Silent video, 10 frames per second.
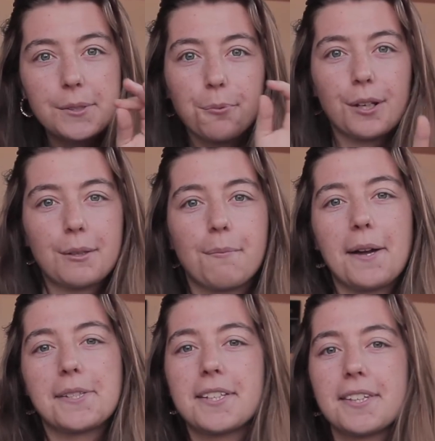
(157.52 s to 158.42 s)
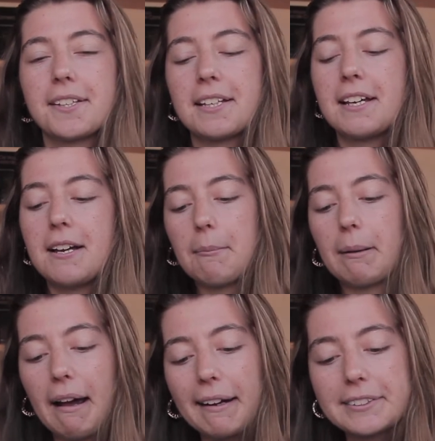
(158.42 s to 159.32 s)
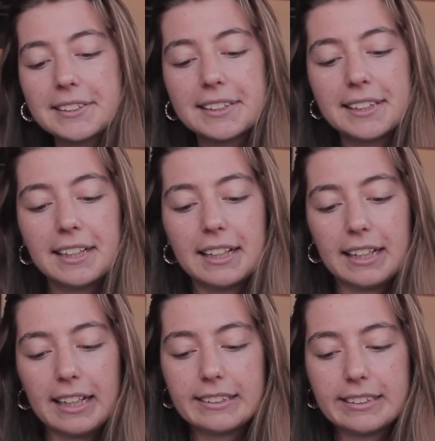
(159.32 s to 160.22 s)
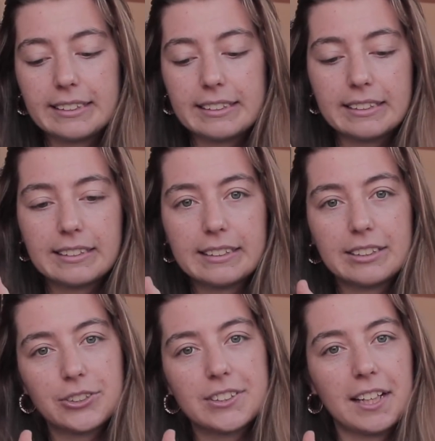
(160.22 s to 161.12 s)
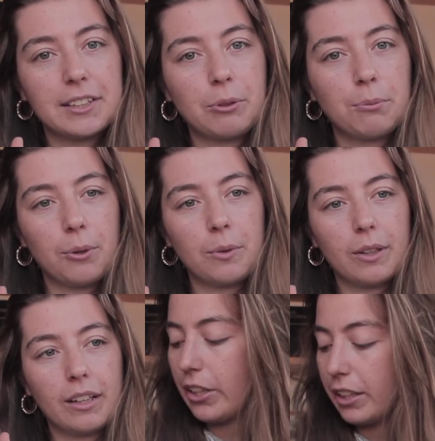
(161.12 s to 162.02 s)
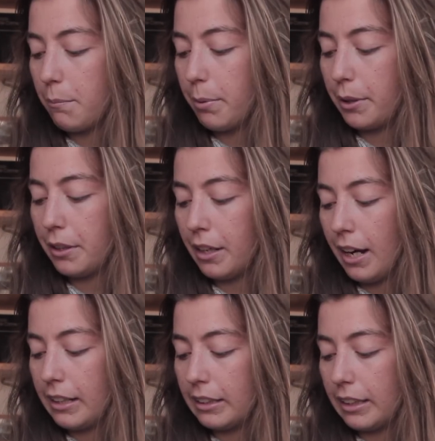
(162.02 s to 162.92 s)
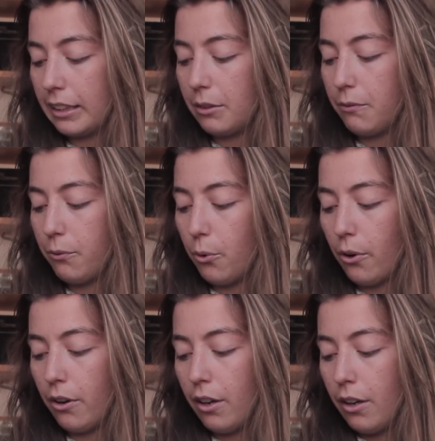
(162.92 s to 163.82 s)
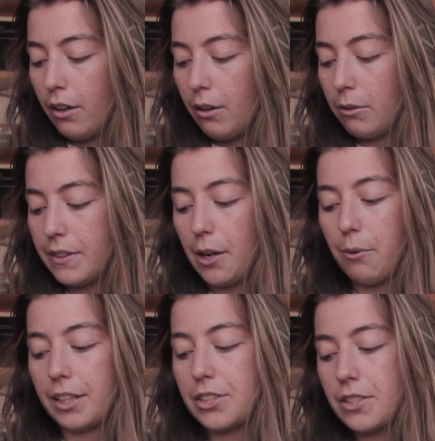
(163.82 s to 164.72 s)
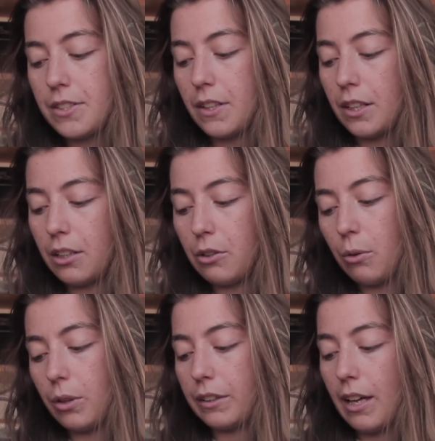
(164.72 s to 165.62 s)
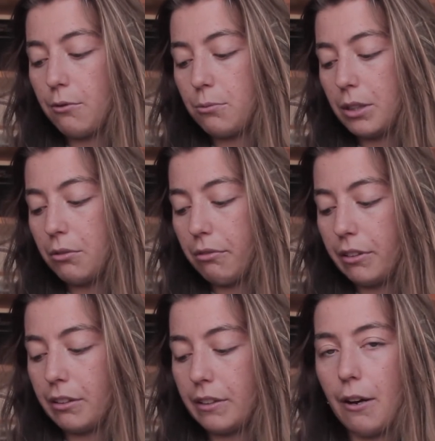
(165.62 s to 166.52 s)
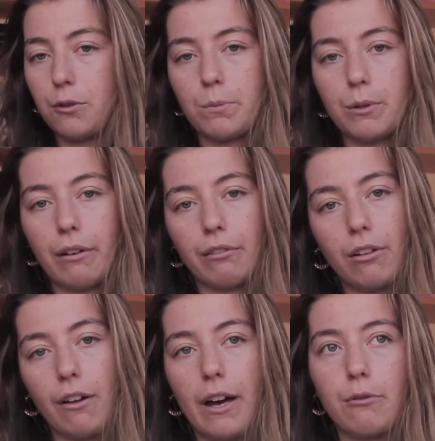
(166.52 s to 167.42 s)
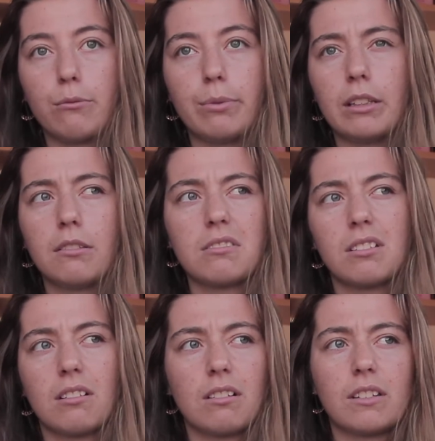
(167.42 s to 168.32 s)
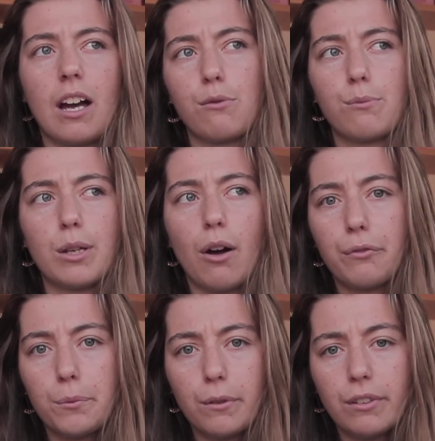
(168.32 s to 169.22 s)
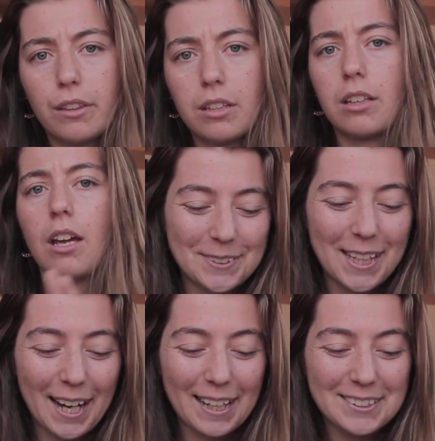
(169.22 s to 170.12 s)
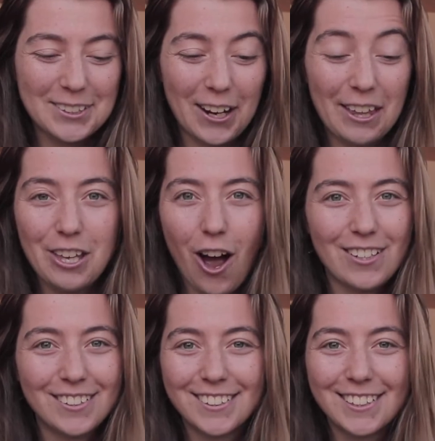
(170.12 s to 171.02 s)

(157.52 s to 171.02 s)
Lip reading: to break the magic thing, but actually I had this little tiny remote, like the button had like 4 directions, and I know like that would be Gryffindor, that would be Ravenclaw, that would be Slytherin, that would be Hufflepuff, I think. Yeah, so I thought,